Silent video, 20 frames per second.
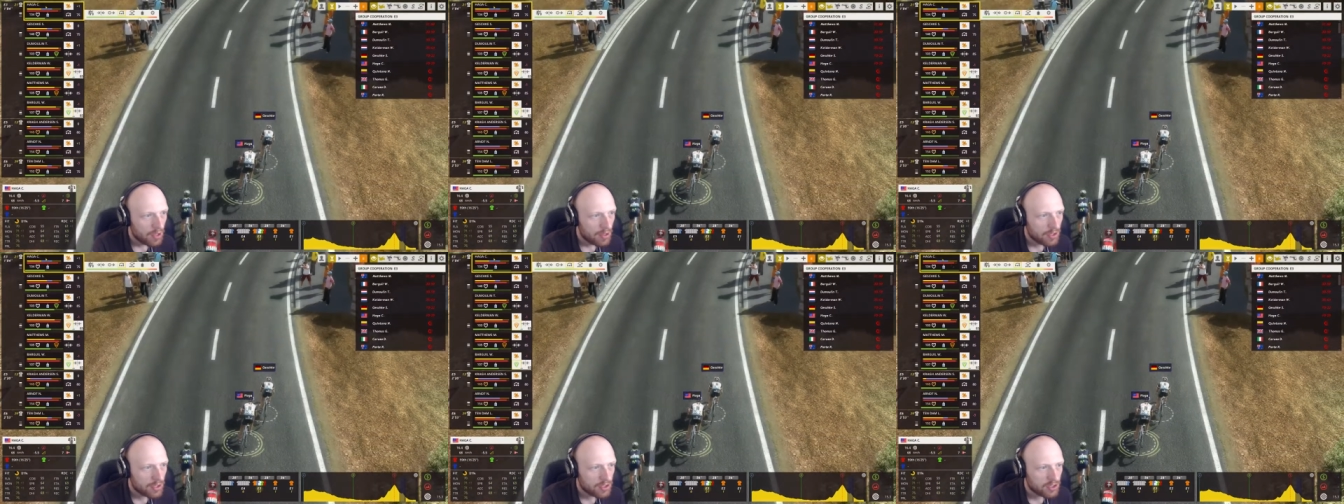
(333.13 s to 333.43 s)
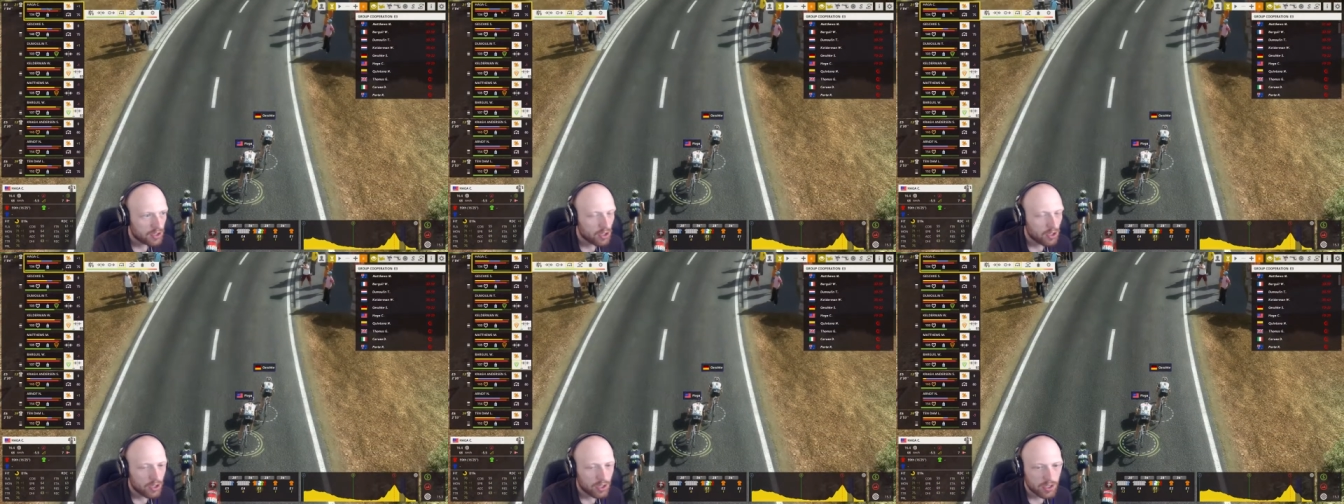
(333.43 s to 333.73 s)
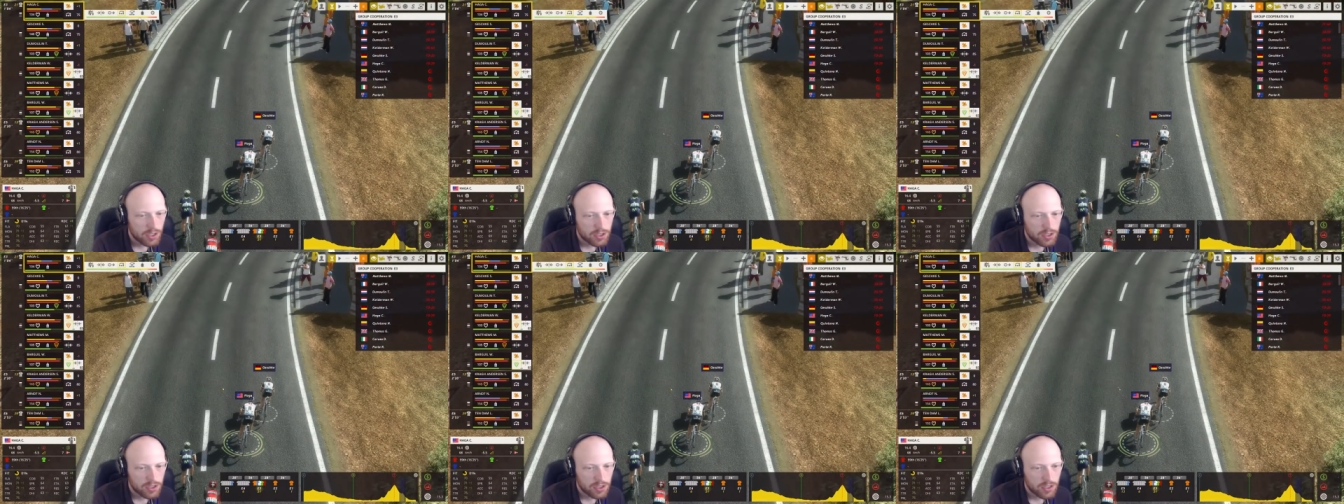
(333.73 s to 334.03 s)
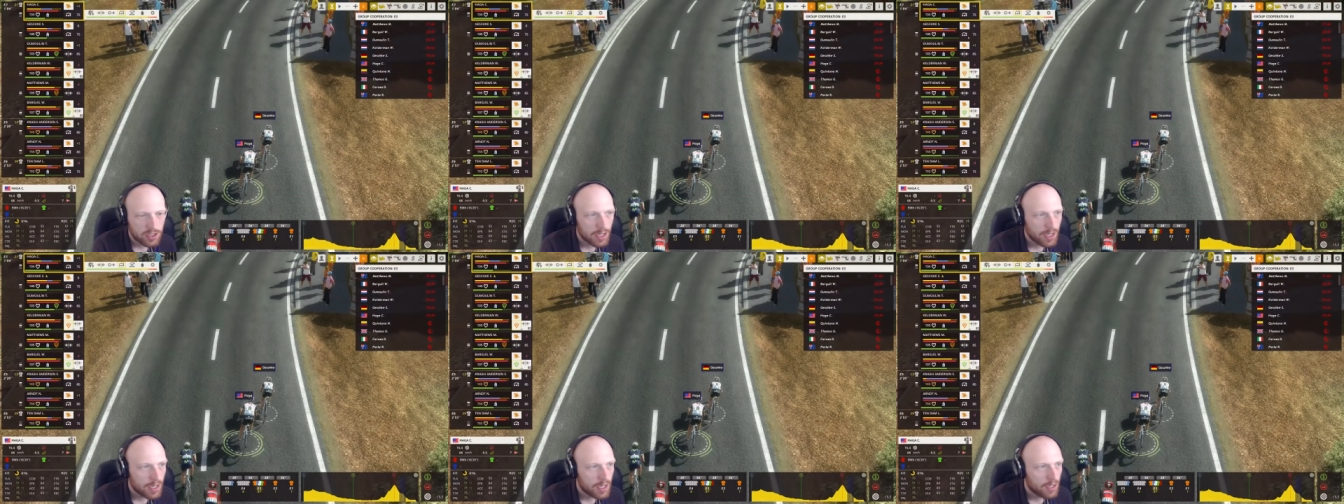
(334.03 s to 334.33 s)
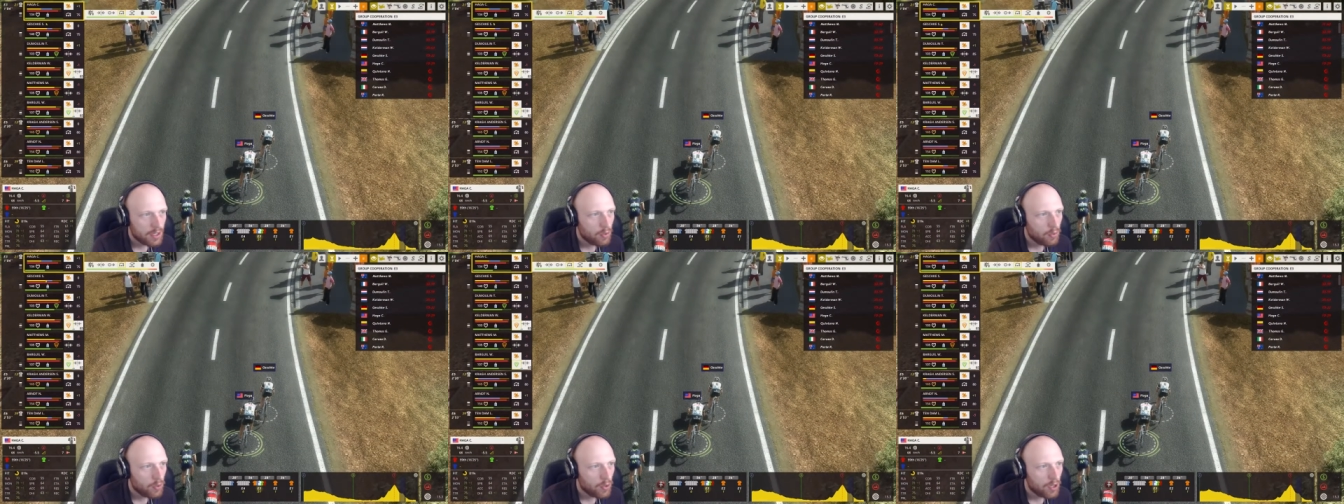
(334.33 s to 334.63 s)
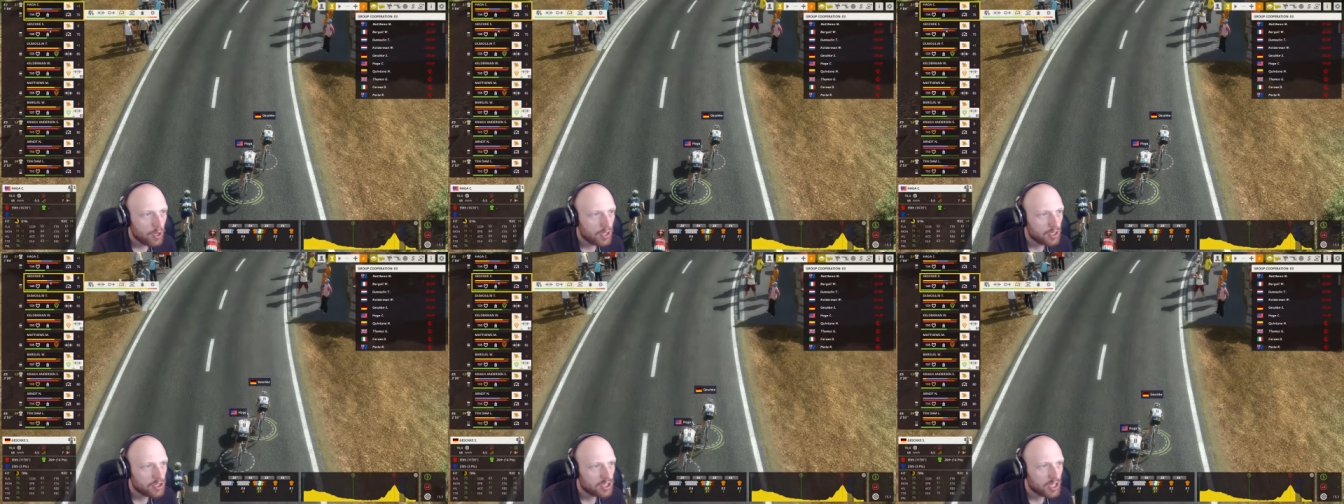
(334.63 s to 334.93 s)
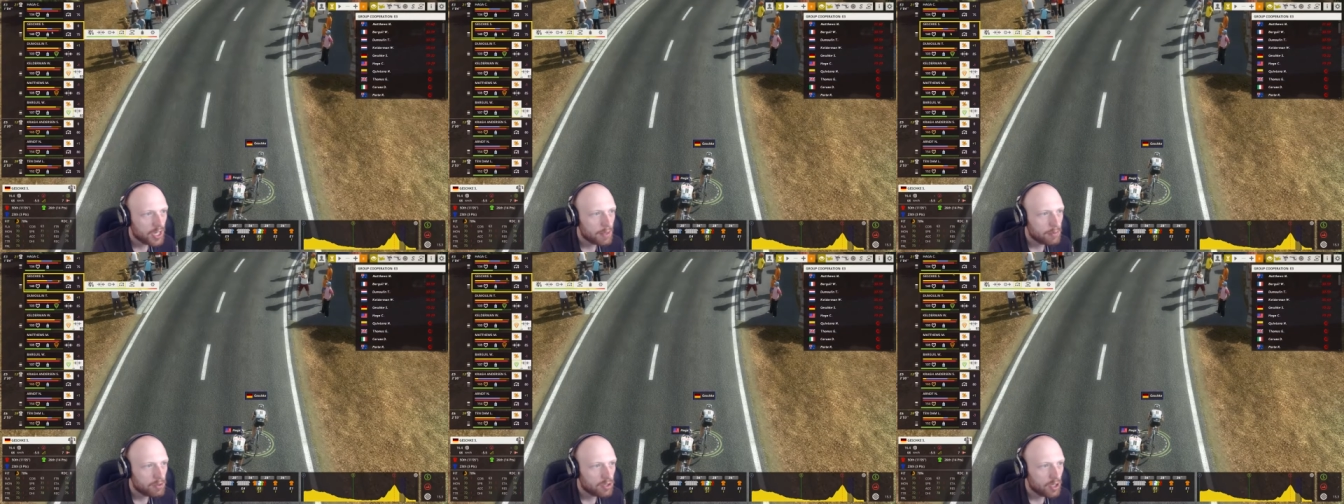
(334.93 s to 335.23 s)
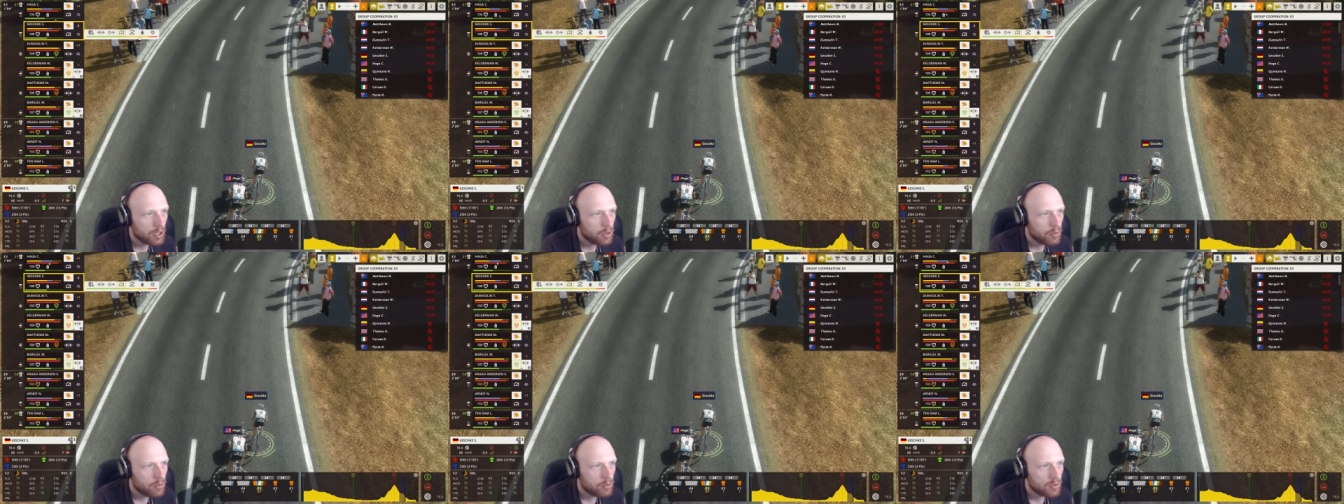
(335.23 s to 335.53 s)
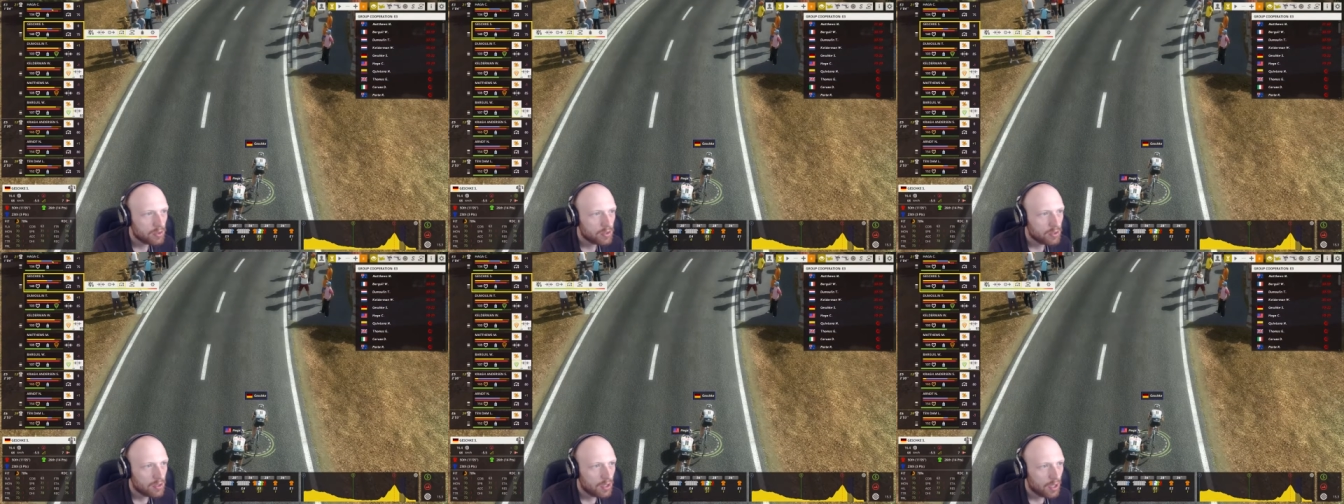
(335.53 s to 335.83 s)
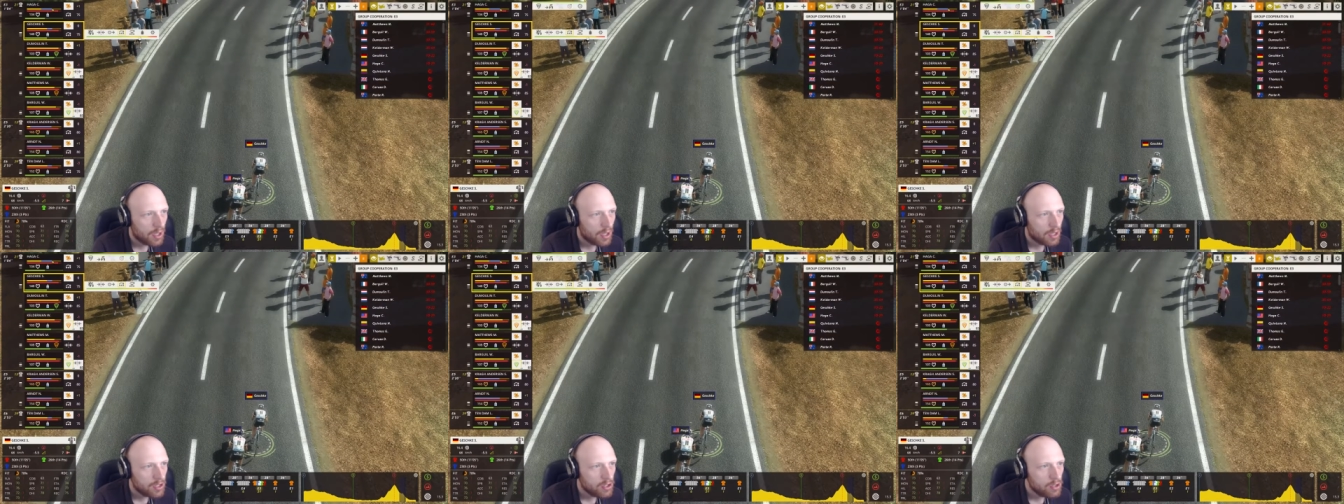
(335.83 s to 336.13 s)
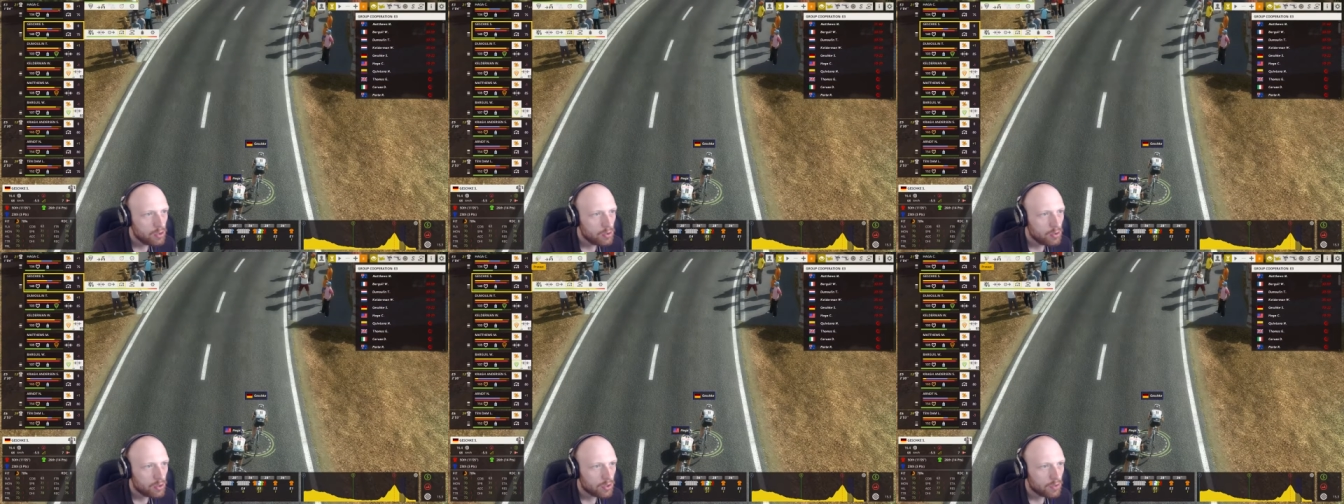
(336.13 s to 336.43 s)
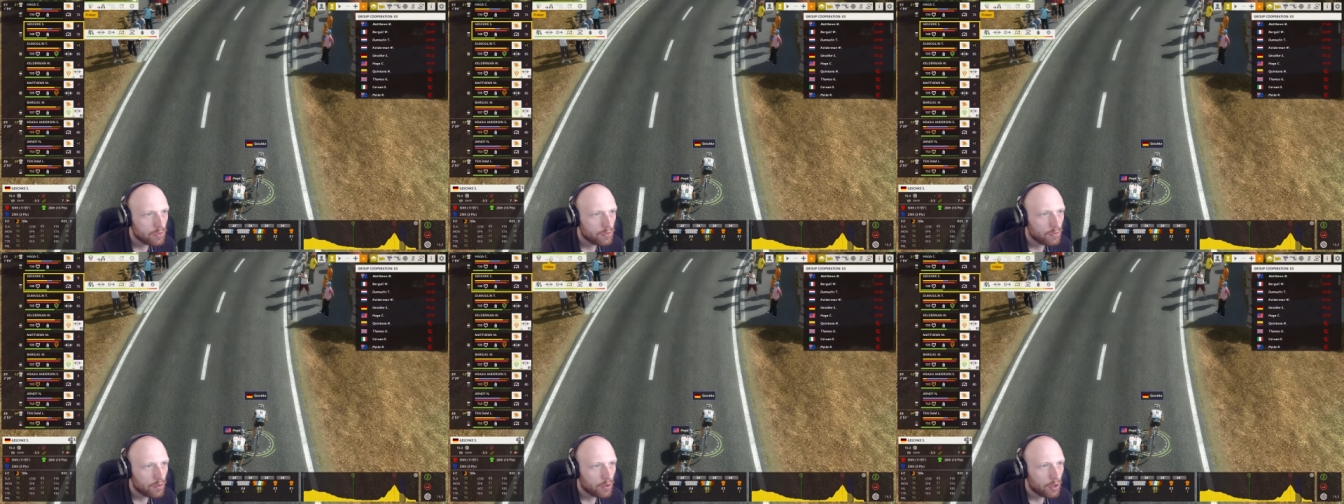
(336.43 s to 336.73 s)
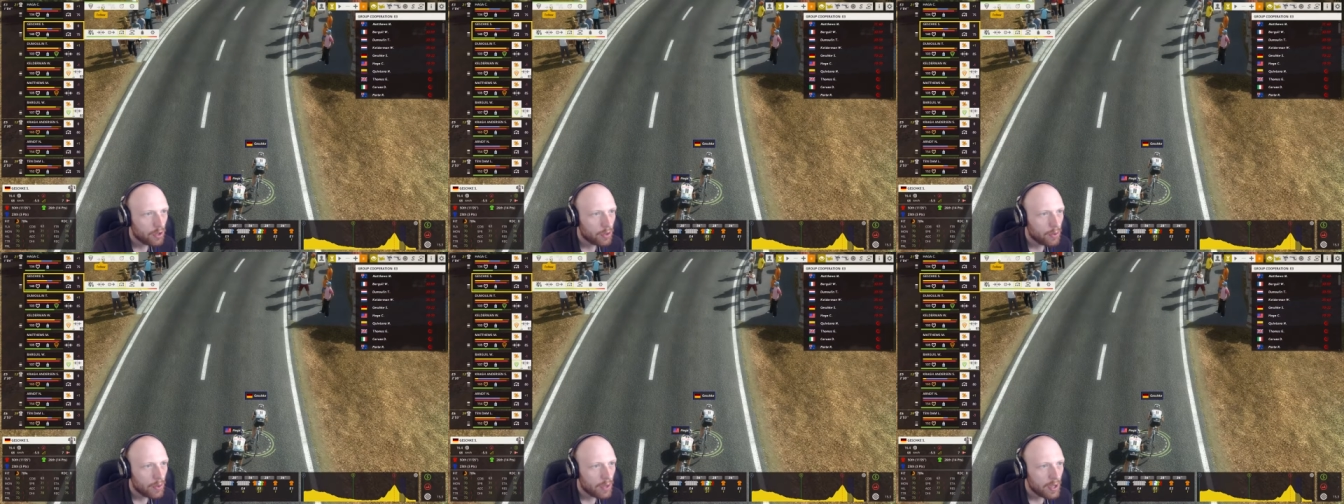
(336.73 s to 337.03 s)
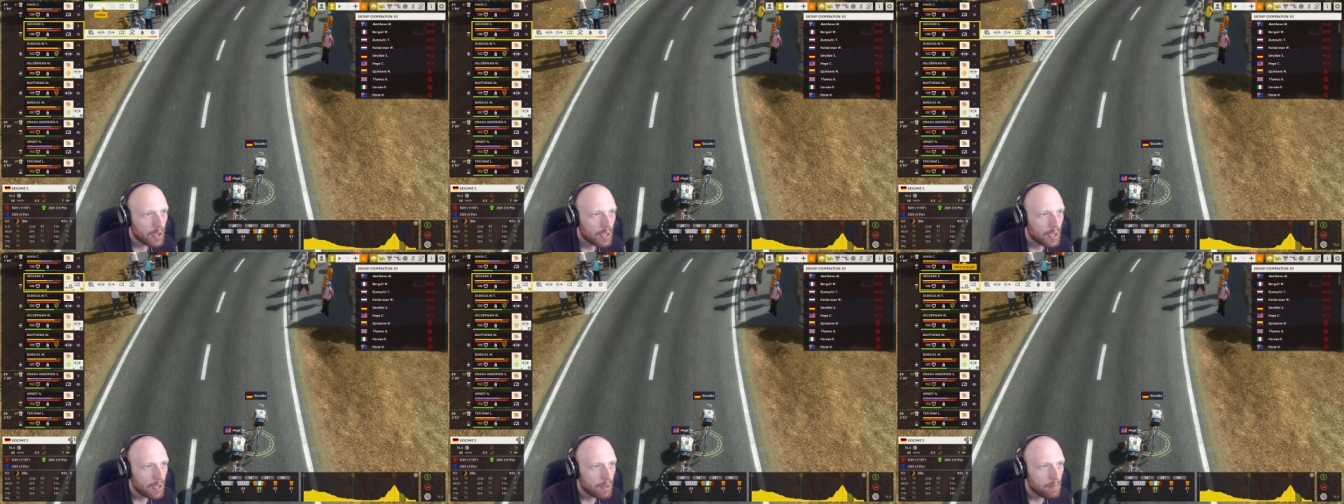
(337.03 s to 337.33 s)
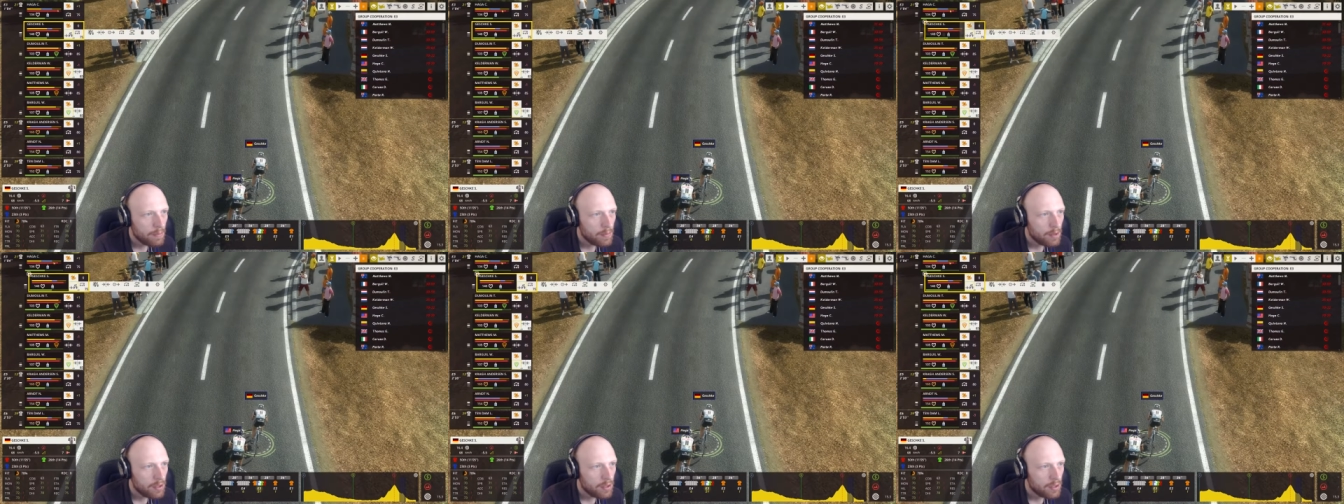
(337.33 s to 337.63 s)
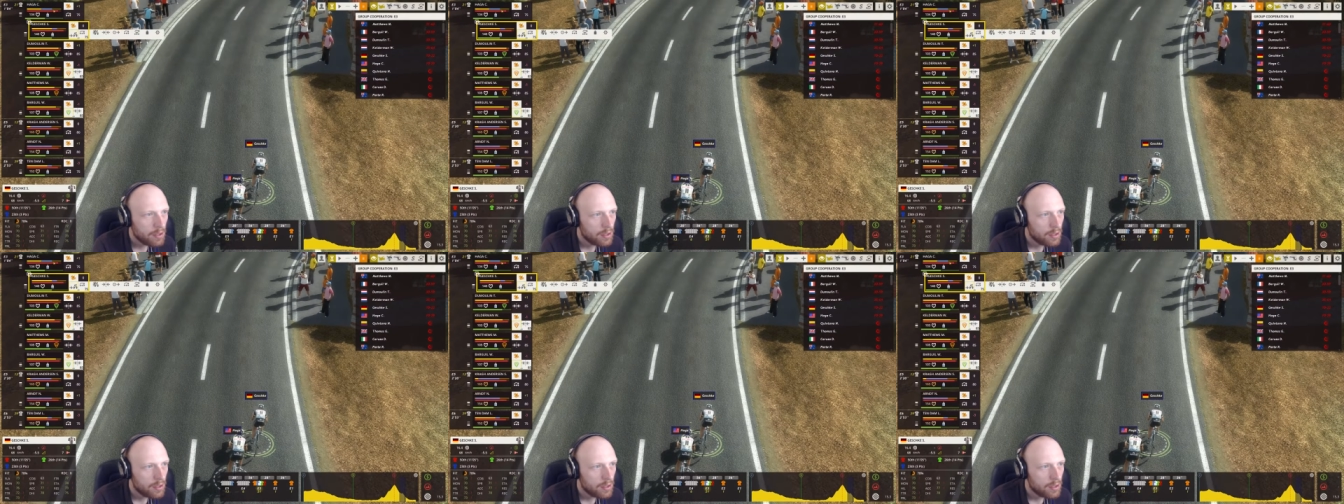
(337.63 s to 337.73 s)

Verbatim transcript: this guy's in the worst shape, so uh, you can follow him.